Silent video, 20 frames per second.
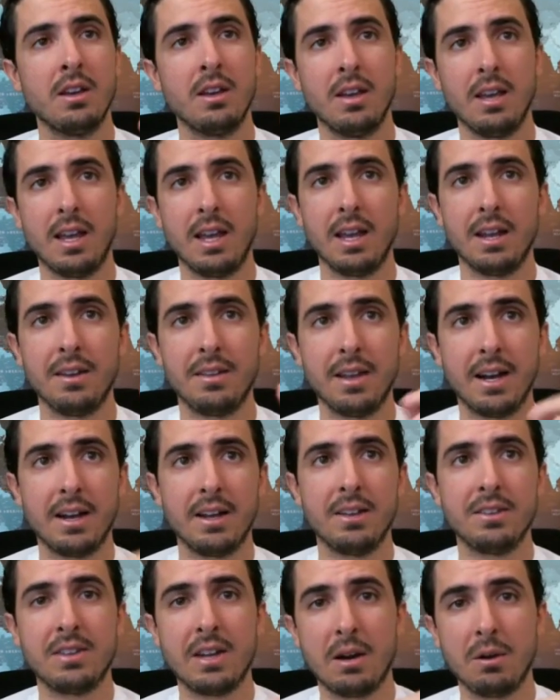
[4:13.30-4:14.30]
And
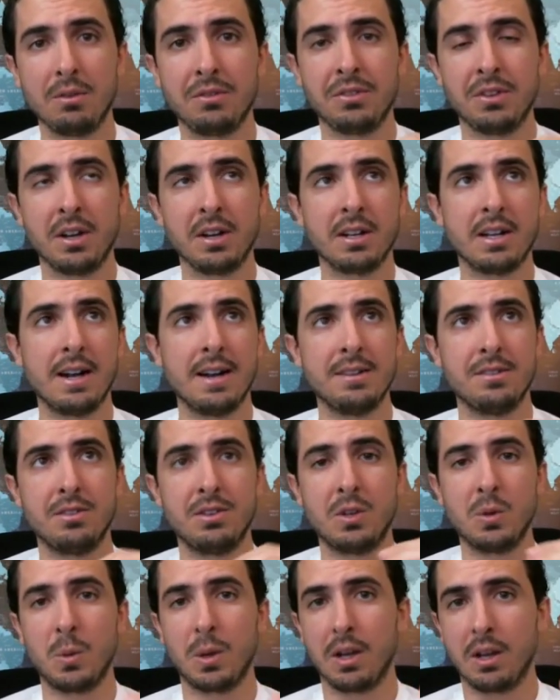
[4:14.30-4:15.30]
that is how it's done, guys. They're
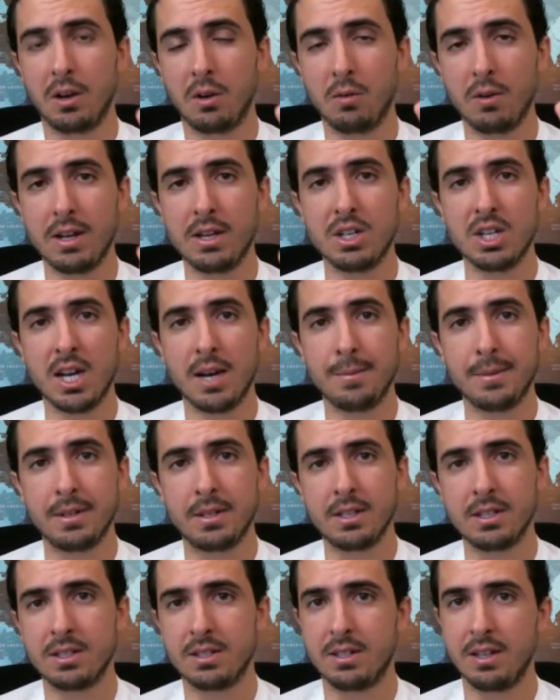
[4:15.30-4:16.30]
doing a great job at
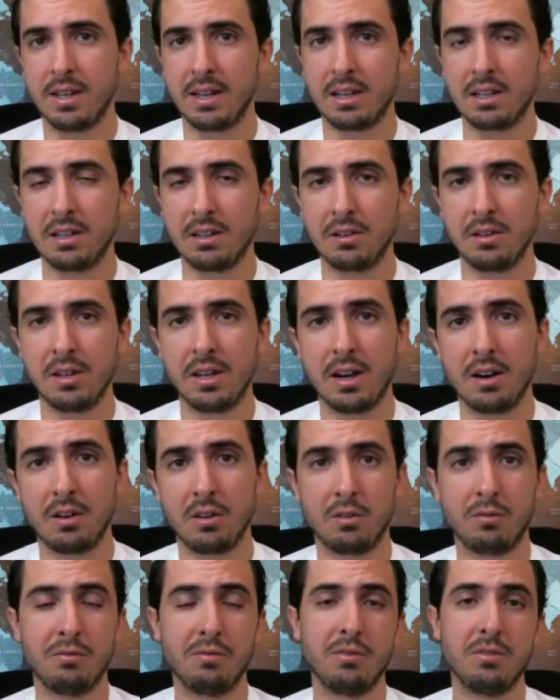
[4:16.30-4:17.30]
this. They clearly
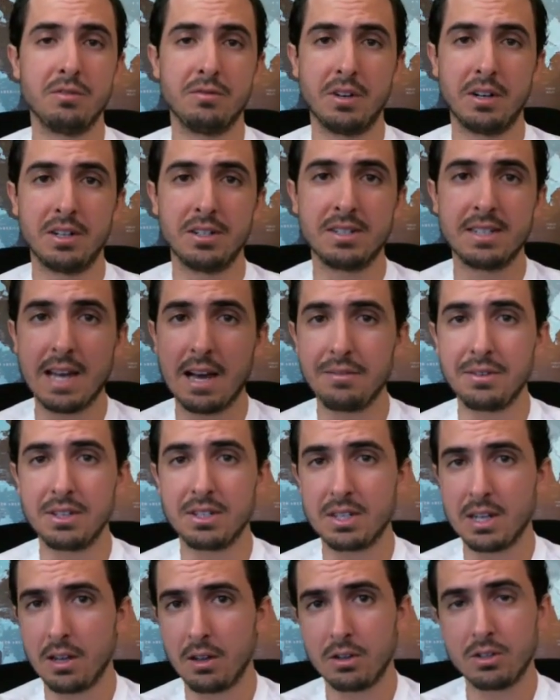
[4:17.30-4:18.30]
are very savvy
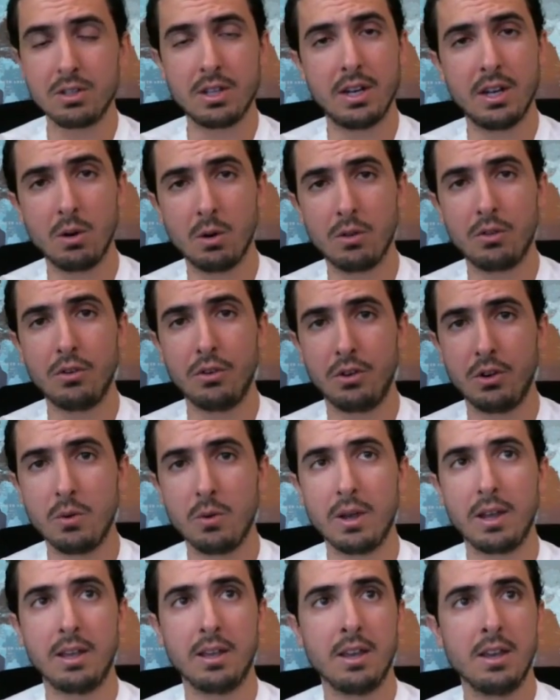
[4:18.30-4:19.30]
sellers. They know what they're
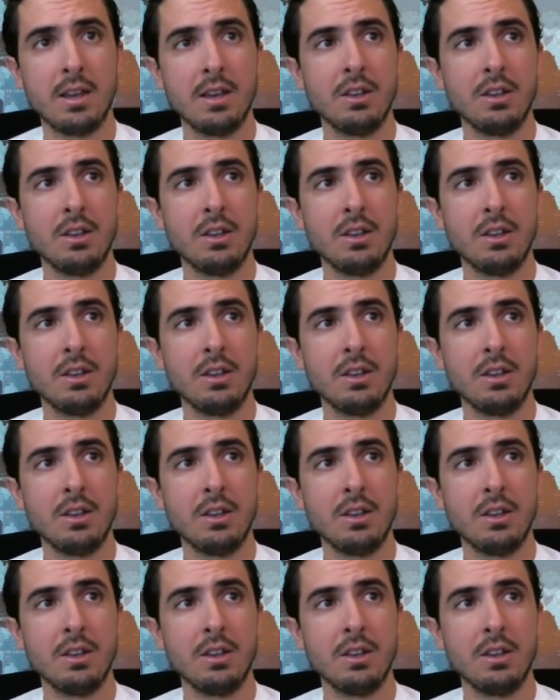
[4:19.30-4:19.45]
doing.